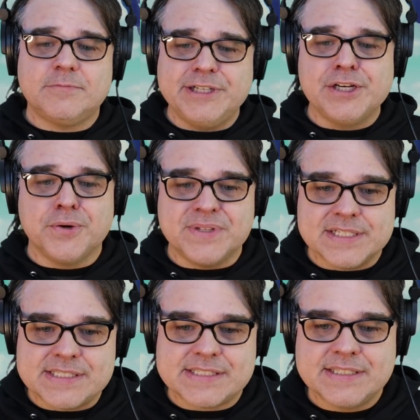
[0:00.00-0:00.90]
We know
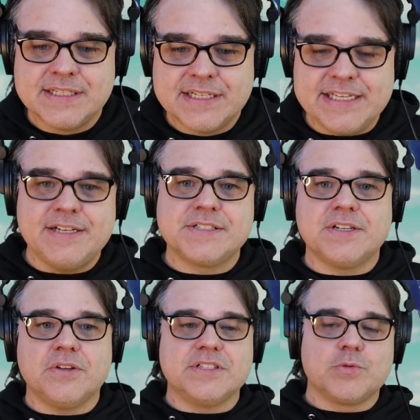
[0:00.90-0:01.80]
this. He
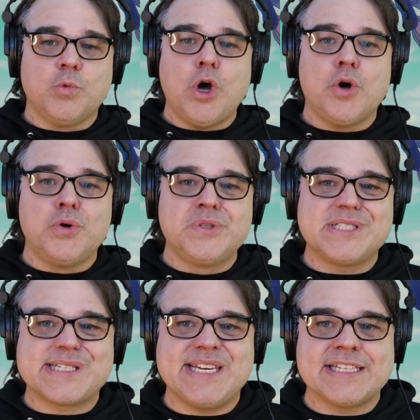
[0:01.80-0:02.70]
doesn't know this. Whoa, who
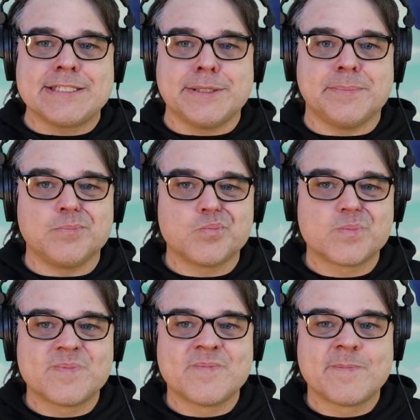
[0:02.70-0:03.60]
just kicked him?
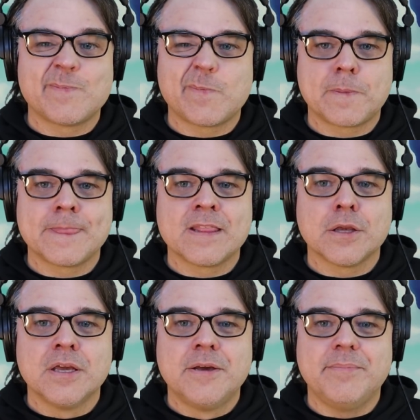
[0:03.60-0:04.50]

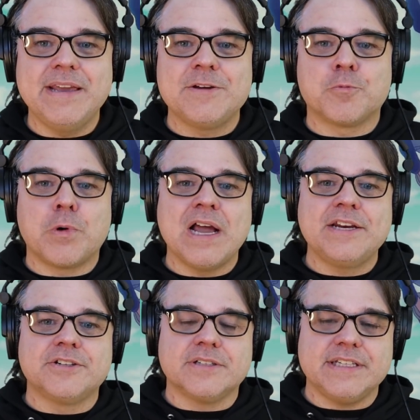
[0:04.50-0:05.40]
Man,
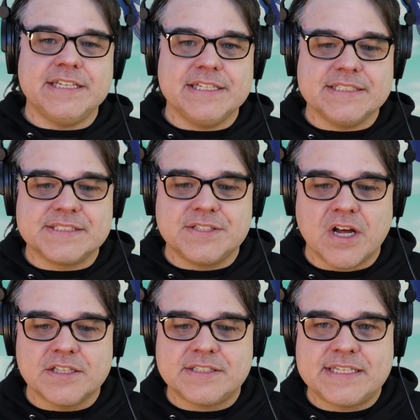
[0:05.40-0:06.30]
Reiner is
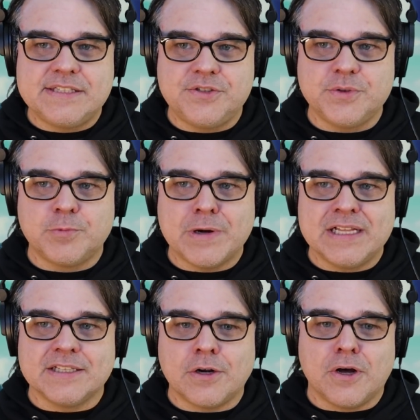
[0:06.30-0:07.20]
not doing
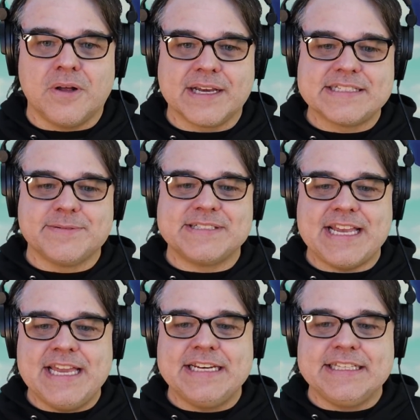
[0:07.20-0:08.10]
well at all. I guess it was
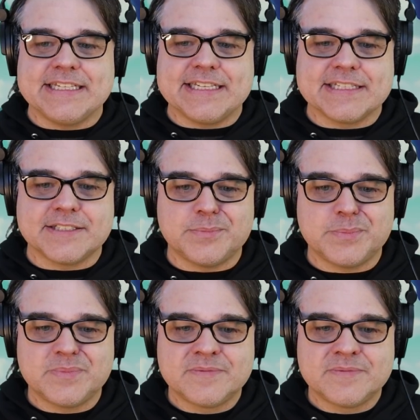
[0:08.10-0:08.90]
Annie that kicked him.